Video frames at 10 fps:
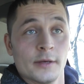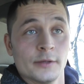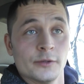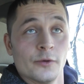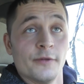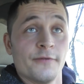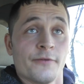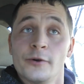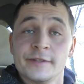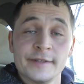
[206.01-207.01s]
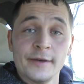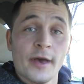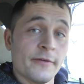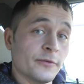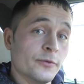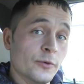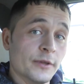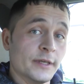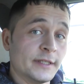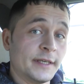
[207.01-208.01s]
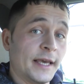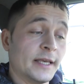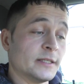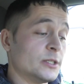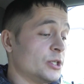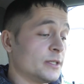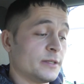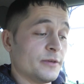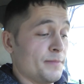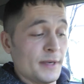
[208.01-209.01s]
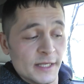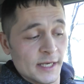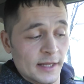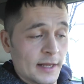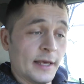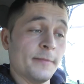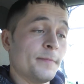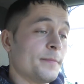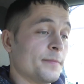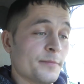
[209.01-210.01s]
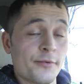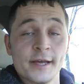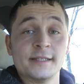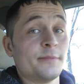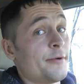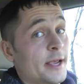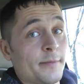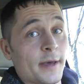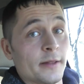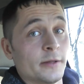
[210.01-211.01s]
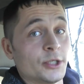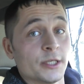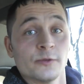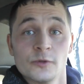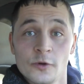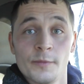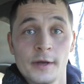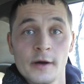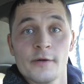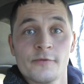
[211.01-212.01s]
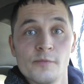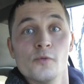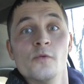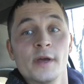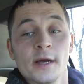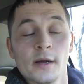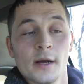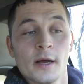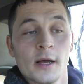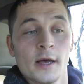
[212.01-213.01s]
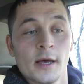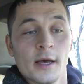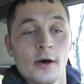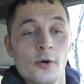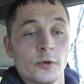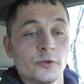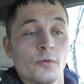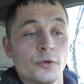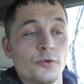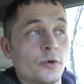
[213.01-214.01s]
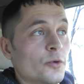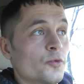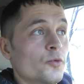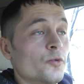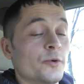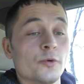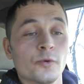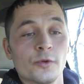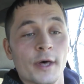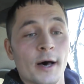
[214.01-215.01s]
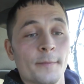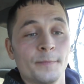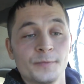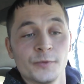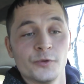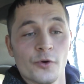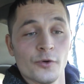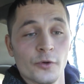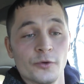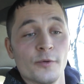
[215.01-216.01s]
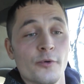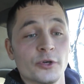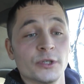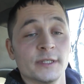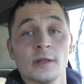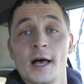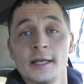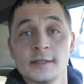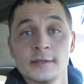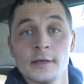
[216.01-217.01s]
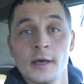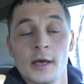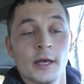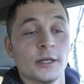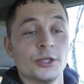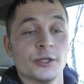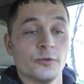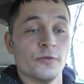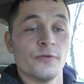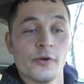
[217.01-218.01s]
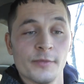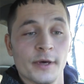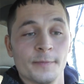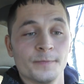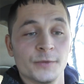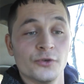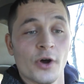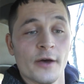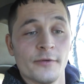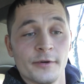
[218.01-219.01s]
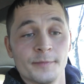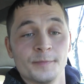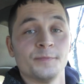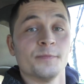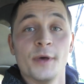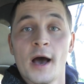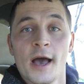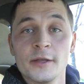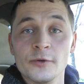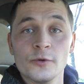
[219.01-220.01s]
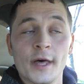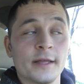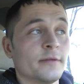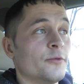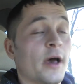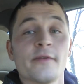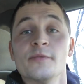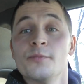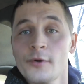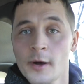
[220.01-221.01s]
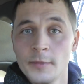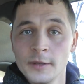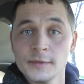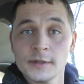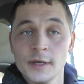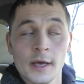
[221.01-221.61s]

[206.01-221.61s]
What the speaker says: So the first thing you have to do in this case is just immediately press the brake pedal just to stop the car from moving. Also, what you could do, you could turn on your emergency lights just to inform the driver behind you that you're having problems,